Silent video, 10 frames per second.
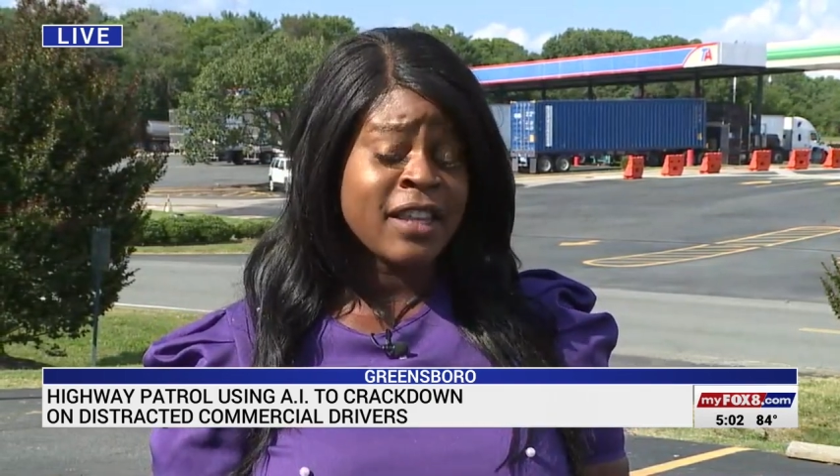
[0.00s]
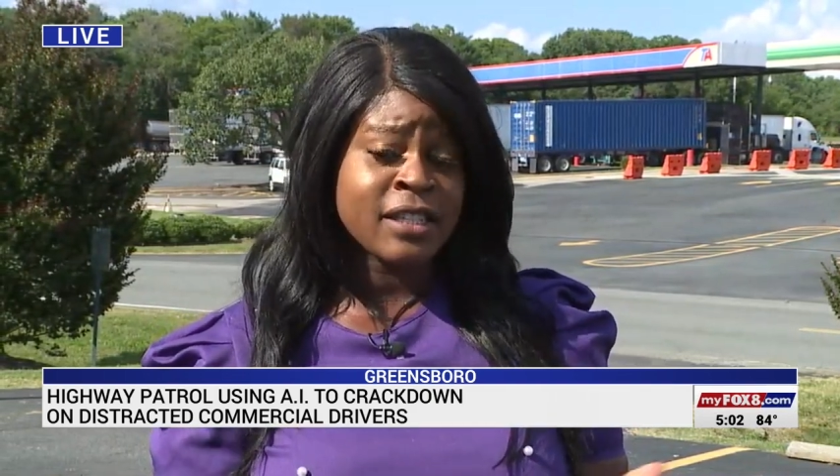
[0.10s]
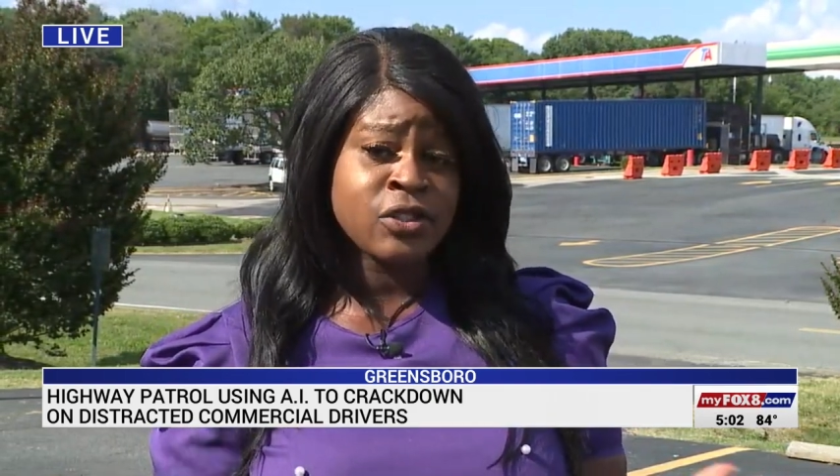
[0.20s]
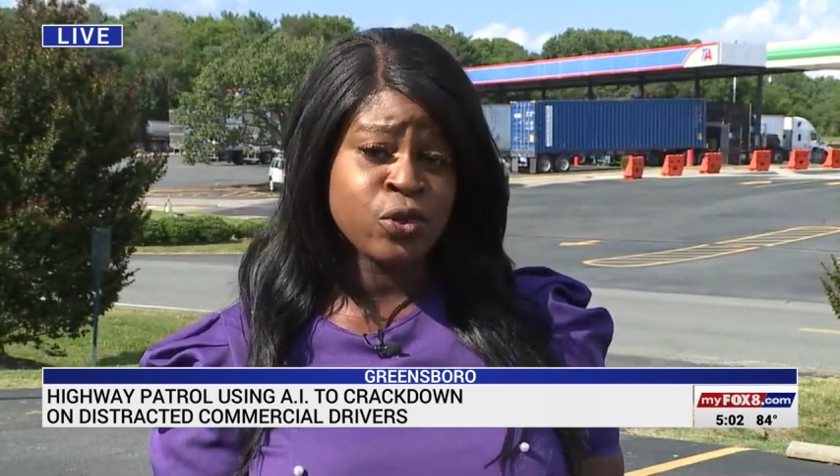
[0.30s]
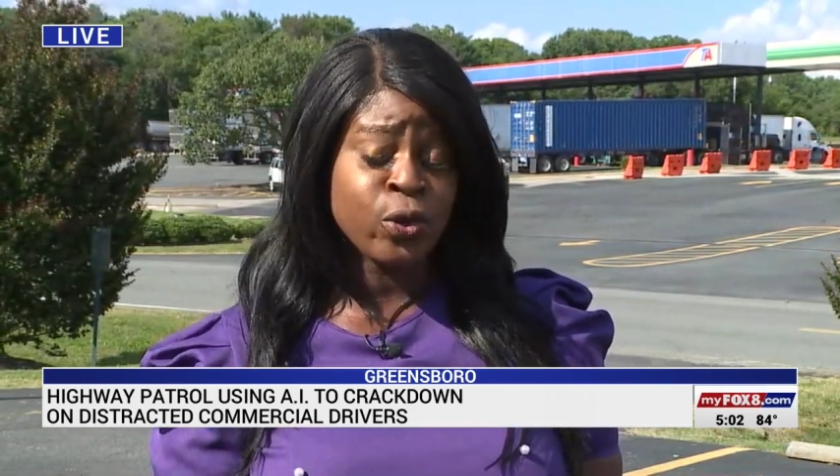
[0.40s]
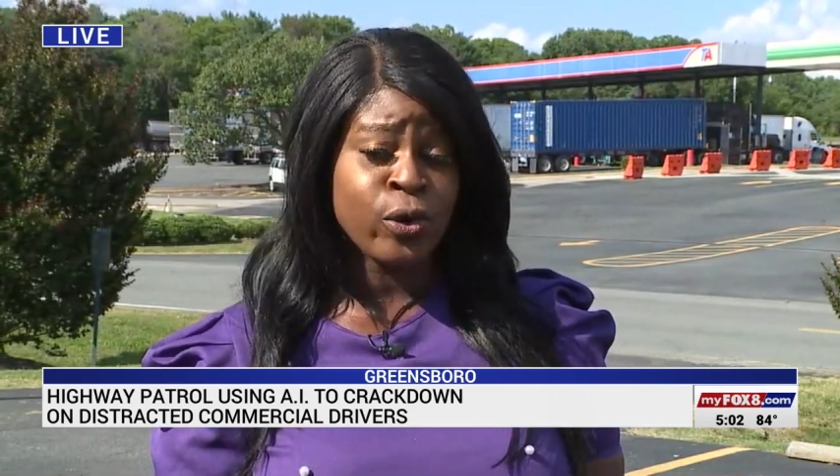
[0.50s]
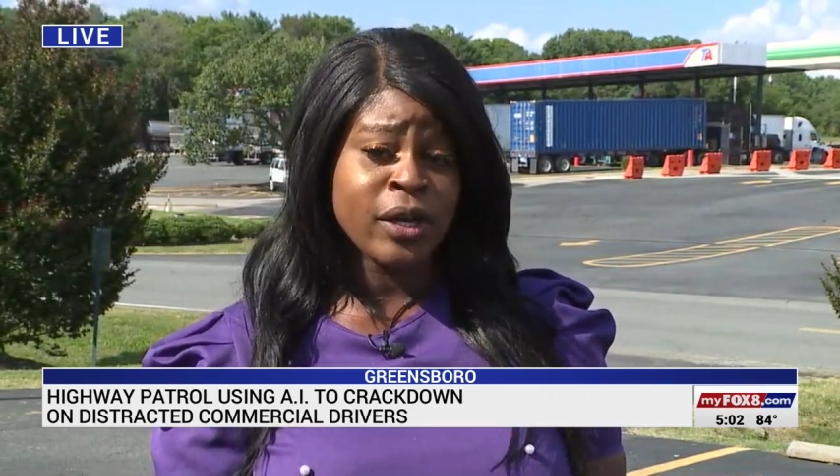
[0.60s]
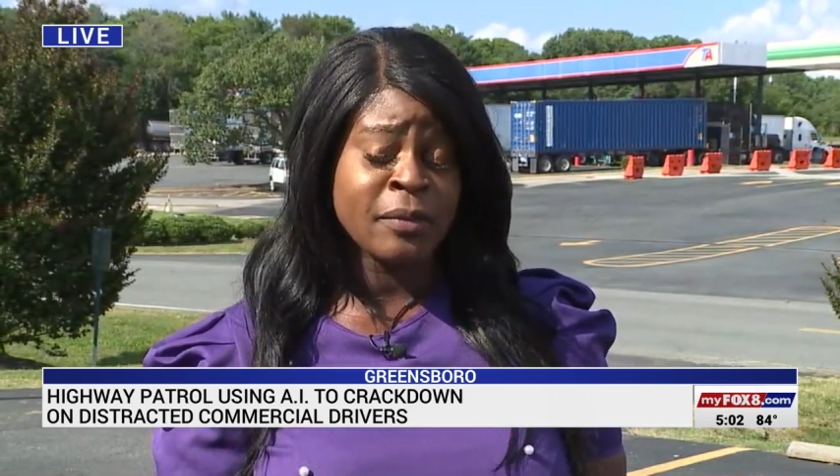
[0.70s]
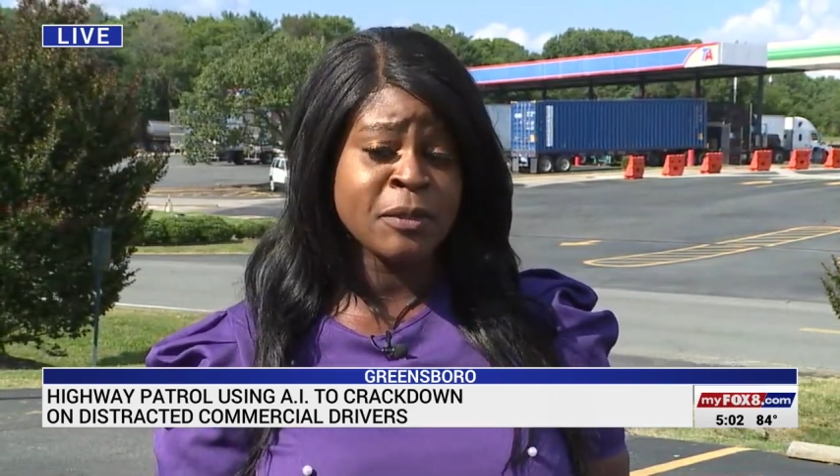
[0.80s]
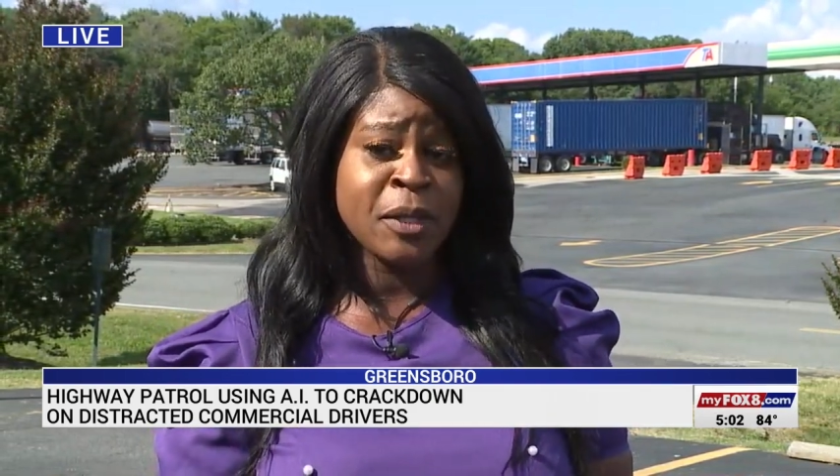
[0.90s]
this tool
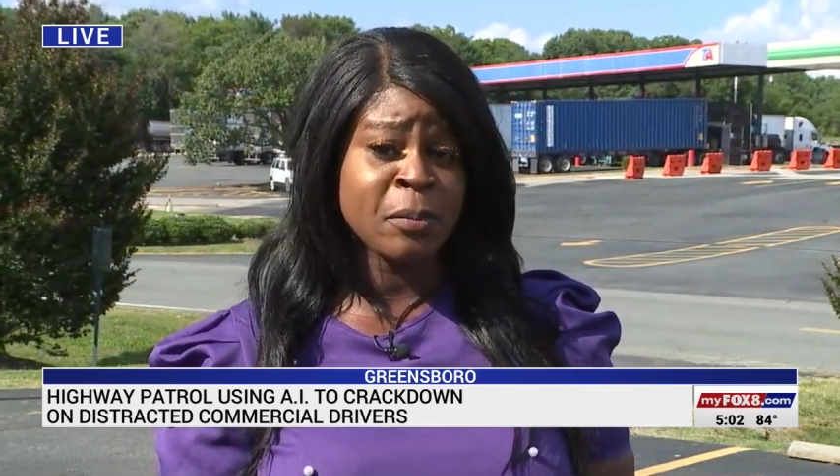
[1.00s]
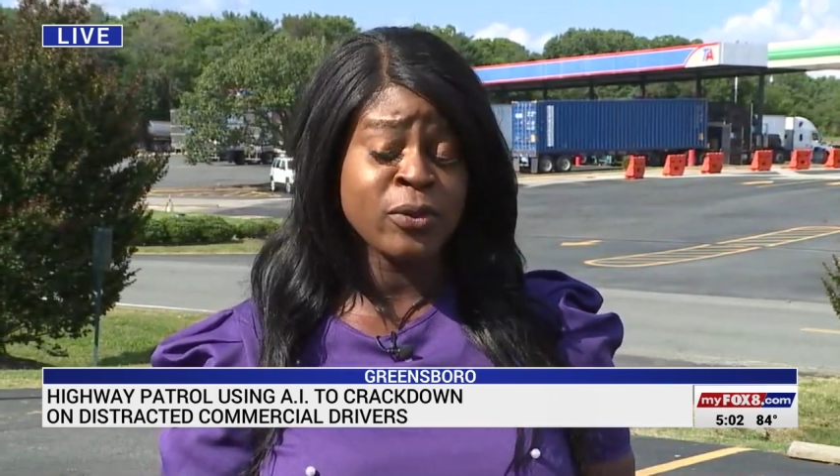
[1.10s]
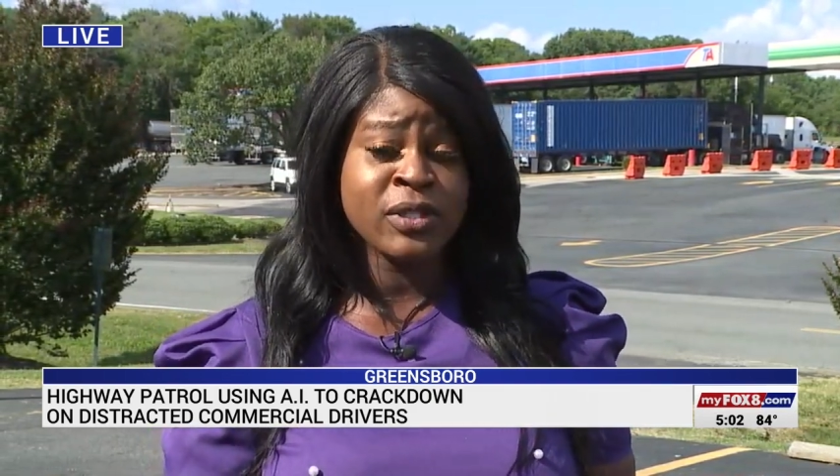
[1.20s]
keeps people